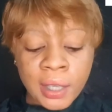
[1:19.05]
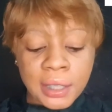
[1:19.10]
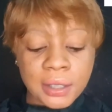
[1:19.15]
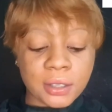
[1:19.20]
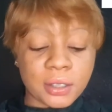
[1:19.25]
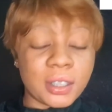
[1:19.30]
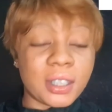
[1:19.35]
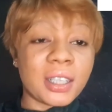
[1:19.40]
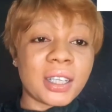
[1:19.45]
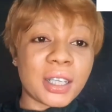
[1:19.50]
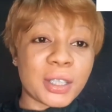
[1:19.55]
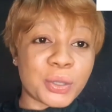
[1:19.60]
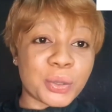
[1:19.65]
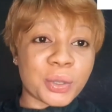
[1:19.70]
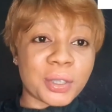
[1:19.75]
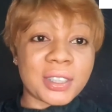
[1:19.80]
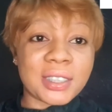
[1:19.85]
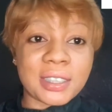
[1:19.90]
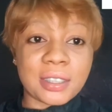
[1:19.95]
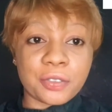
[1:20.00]
So the next
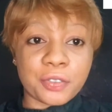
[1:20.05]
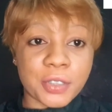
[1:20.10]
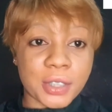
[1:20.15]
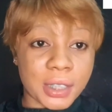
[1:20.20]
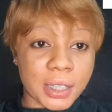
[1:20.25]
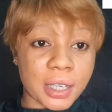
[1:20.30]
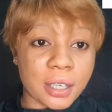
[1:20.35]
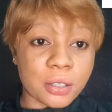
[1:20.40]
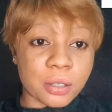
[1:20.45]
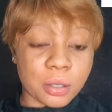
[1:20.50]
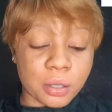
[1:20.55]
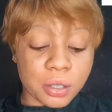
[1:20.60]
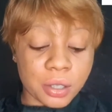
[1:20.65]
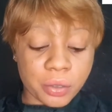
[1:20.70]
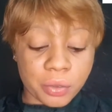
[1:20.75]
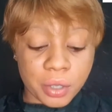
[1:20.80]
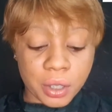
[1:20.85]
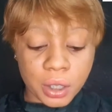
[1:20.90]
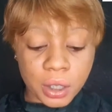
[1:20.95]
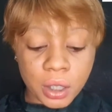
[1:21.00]
one is the physical
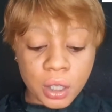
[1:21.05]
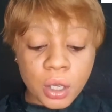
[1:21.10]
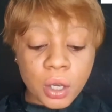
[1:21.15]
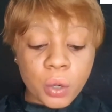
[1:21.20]
sunscreen,